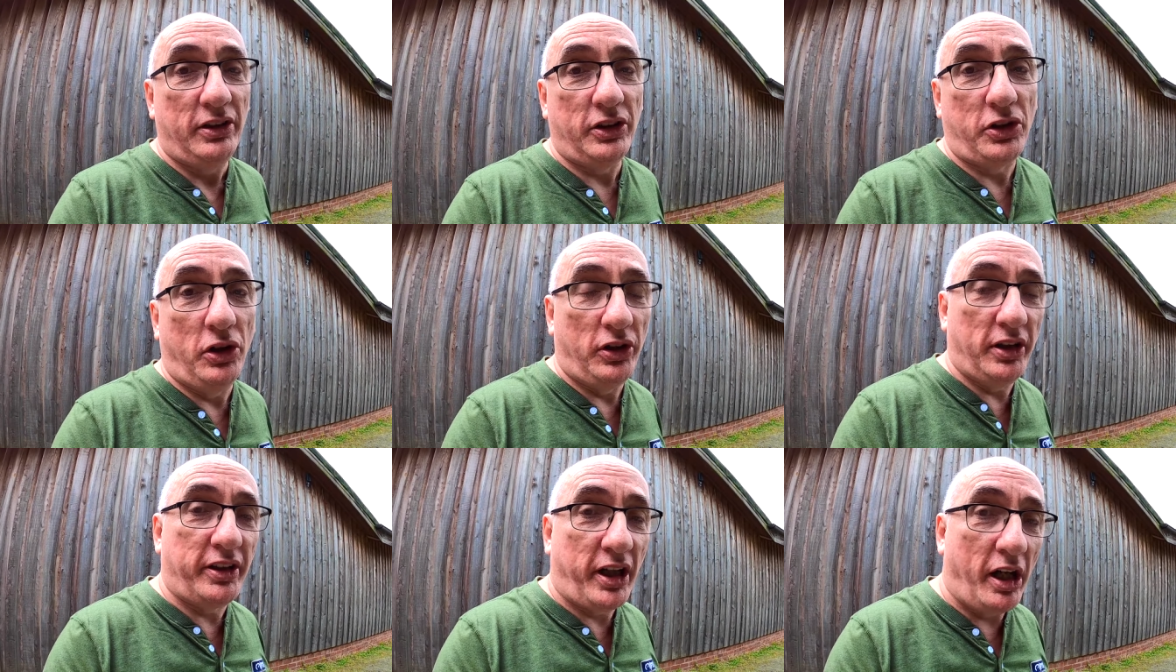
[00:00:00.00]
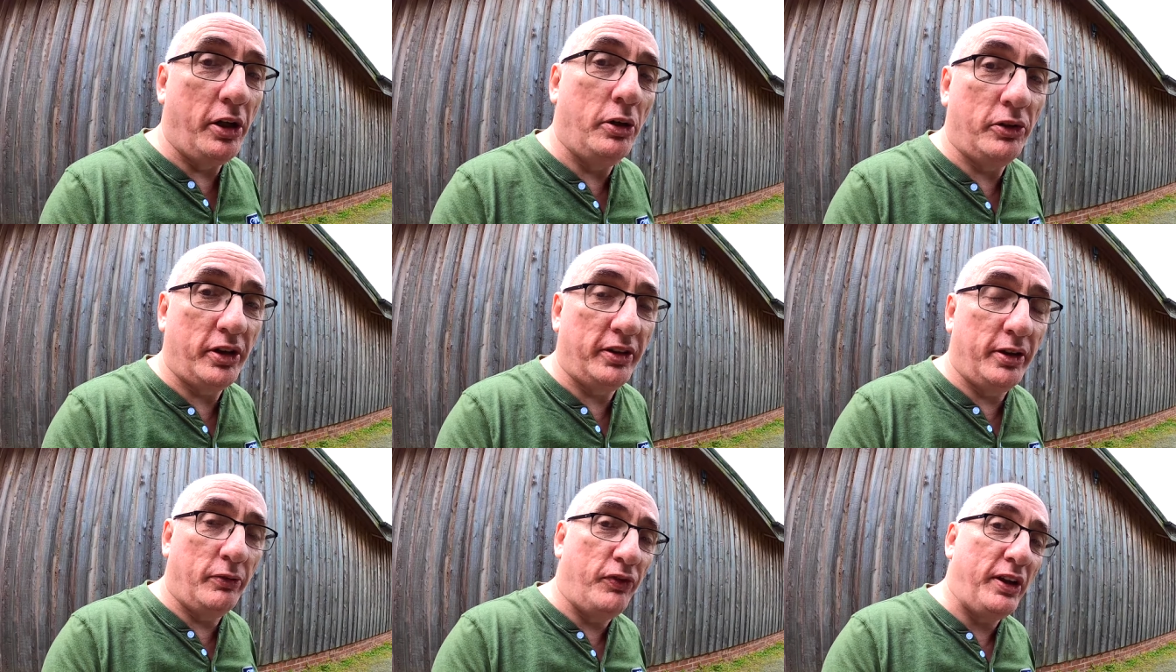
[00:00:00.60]
The colour code
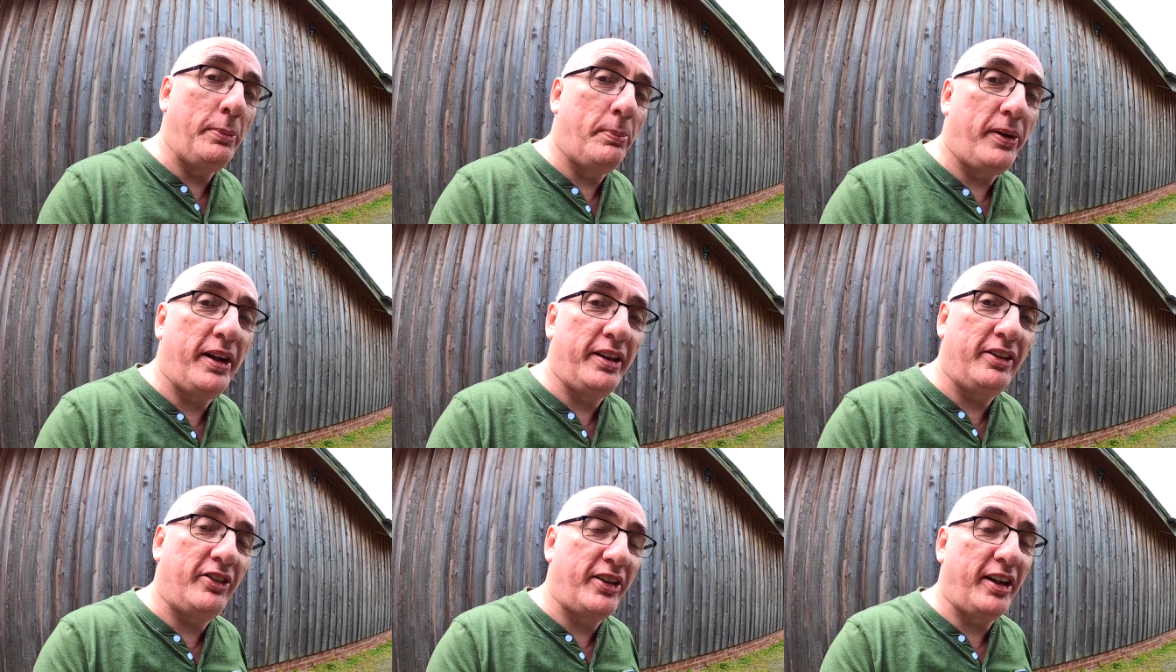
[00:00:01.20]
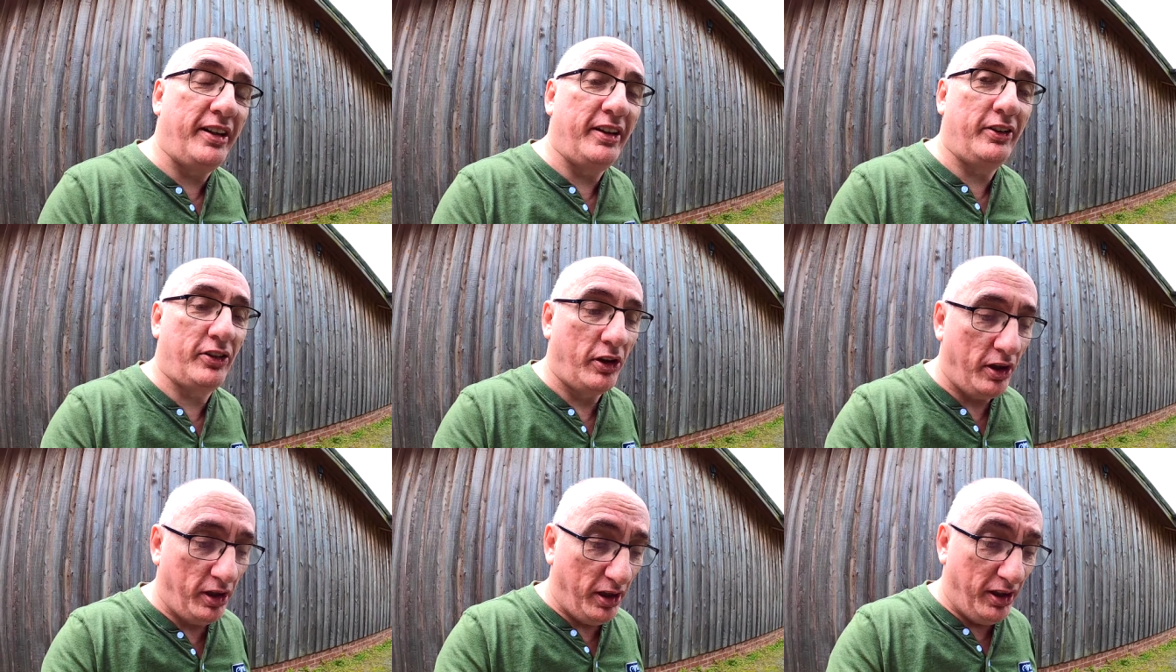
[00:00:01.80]
on the VIN plate
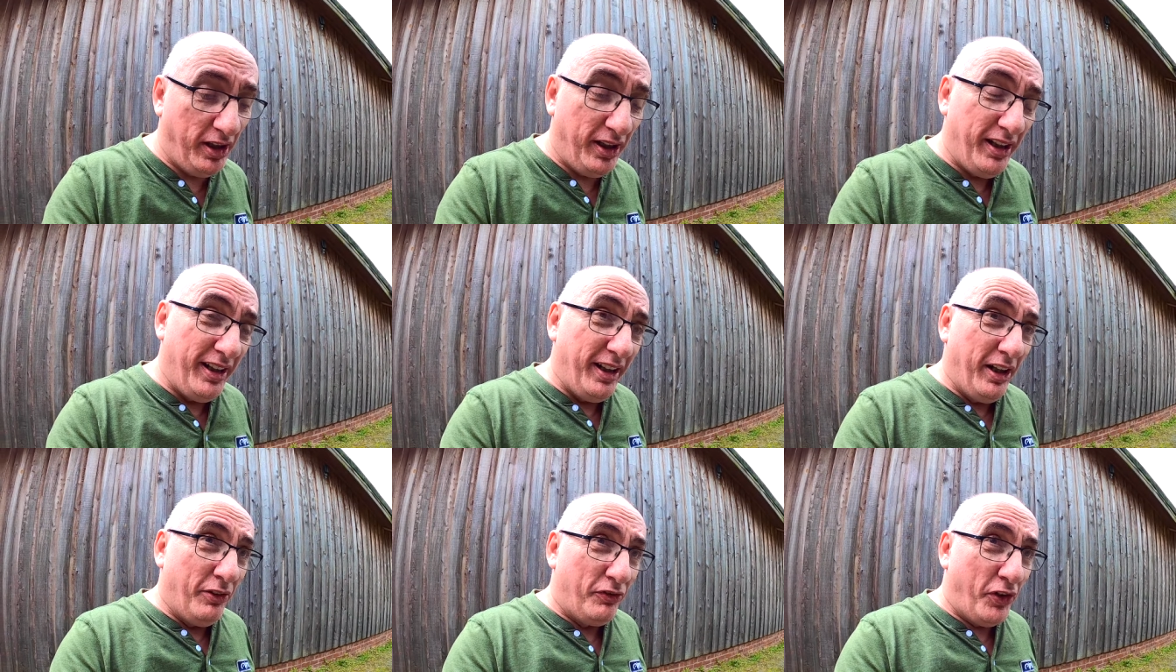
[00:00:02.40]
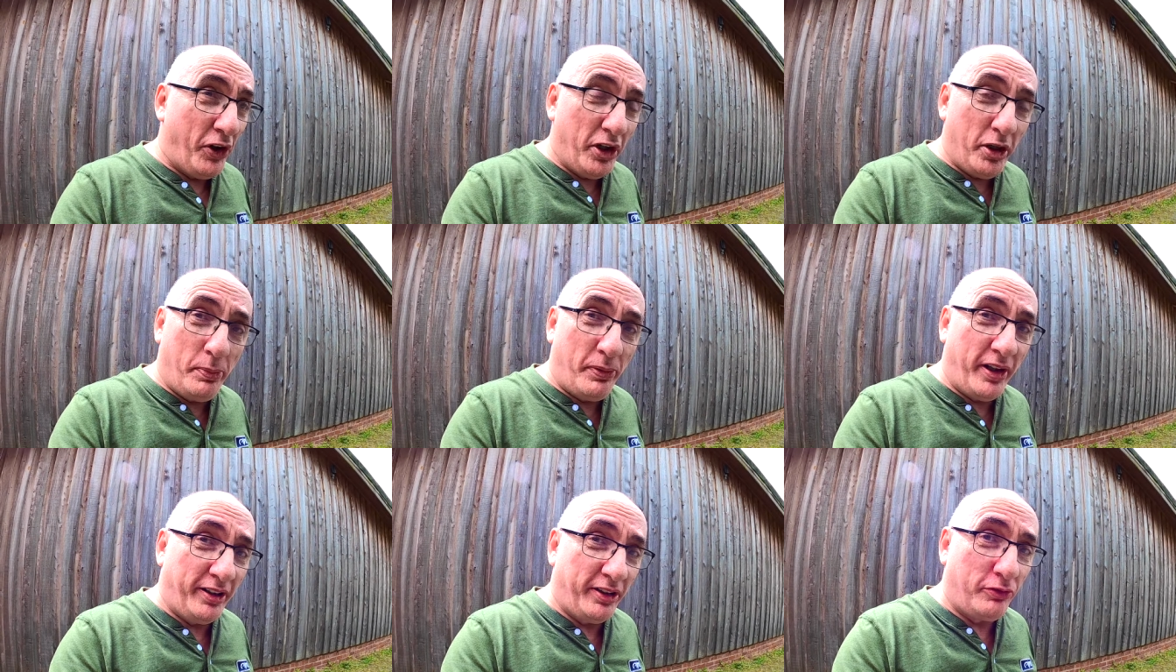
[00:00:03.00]
says
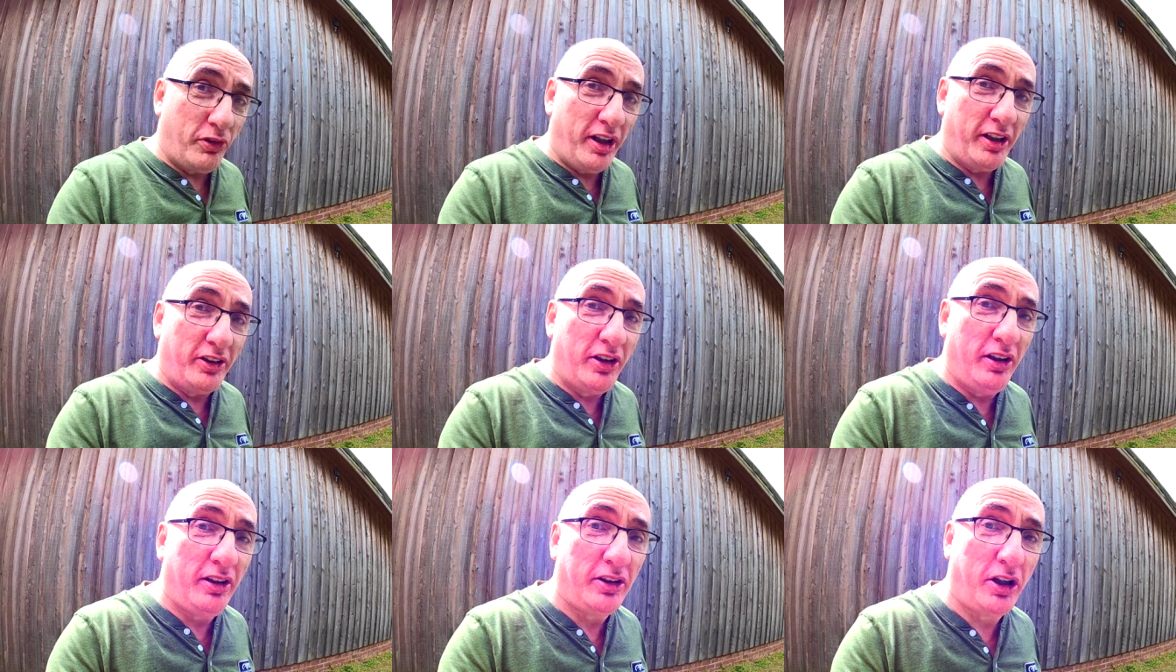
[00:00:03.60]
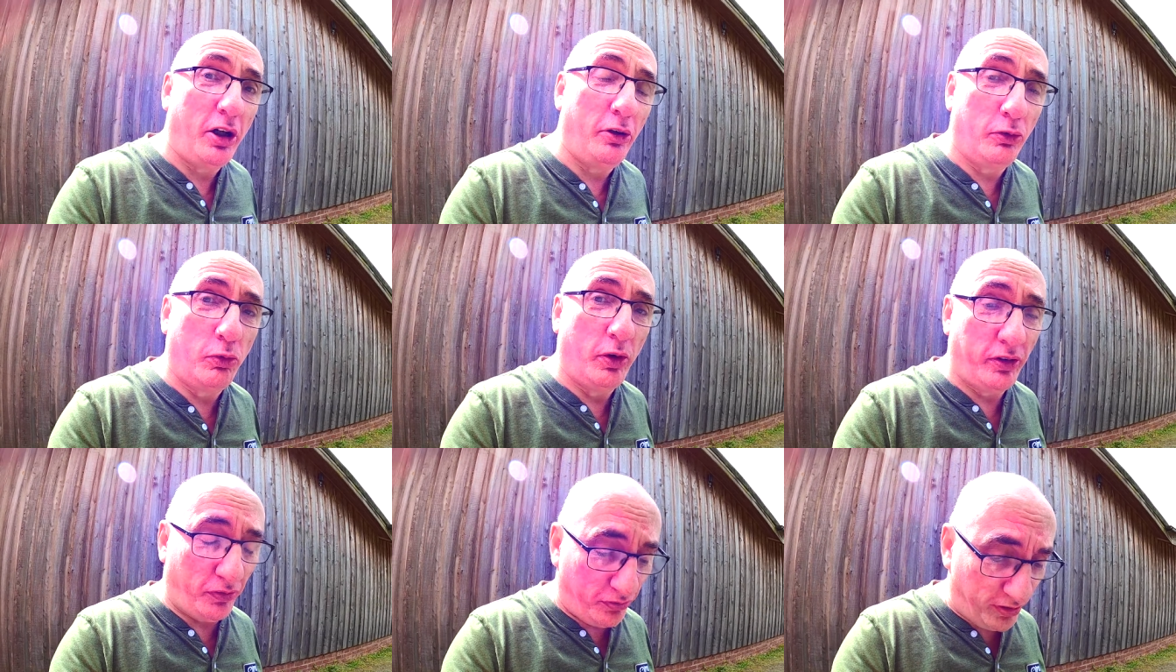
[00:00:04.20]
Firebrand Red, code
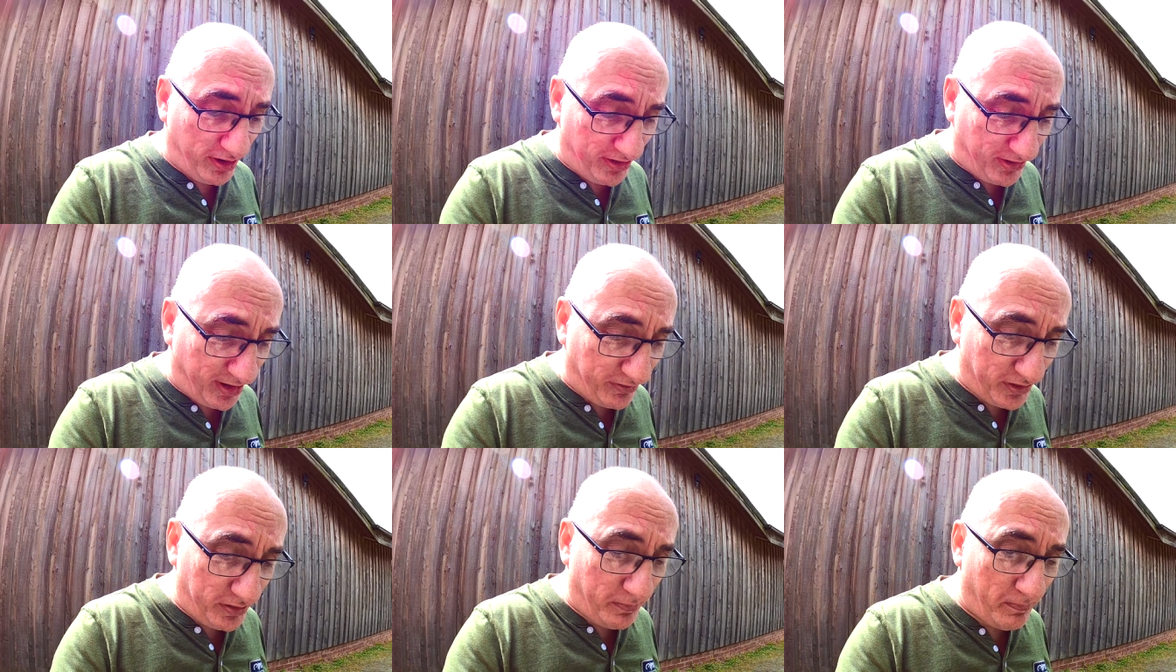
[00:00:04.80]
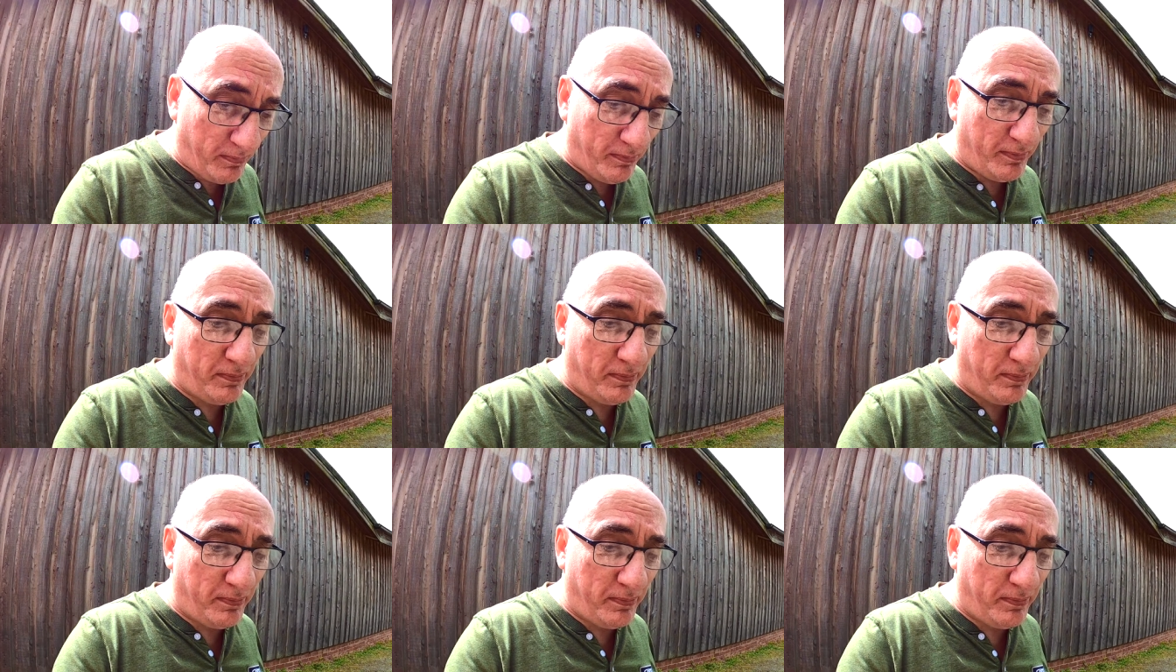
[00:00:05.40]
137.